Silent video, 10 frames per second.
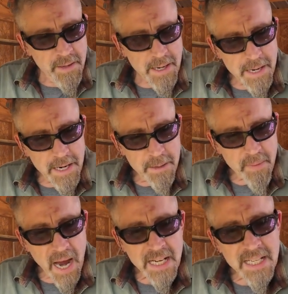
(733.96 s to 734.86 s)

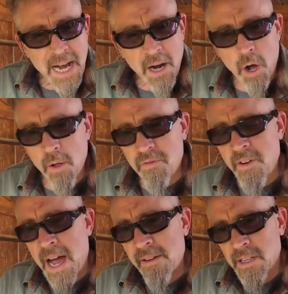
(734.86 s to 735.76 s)
I got all
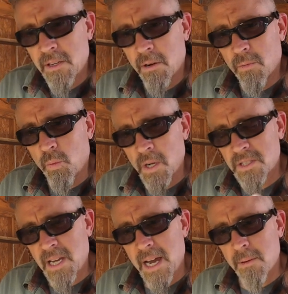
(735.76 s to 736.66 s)
5 in on one
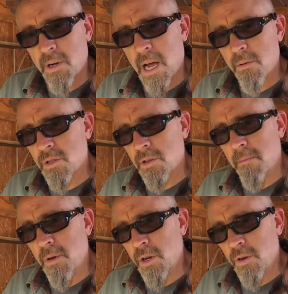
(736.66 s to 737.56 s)
time when I was on the
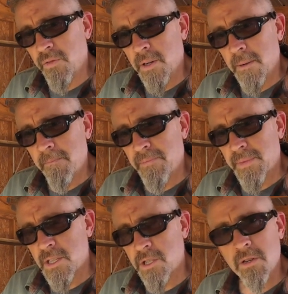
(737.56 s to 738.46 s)
move,
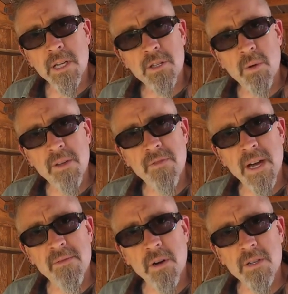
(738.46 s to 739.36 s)
shooting at
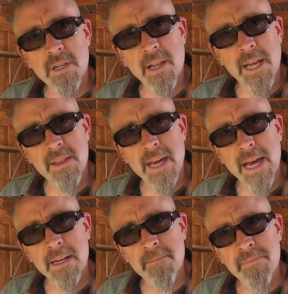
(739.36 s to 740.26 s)
25 yards. I like
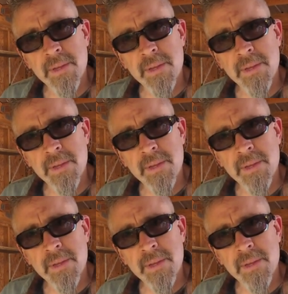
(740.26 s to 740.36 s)
that.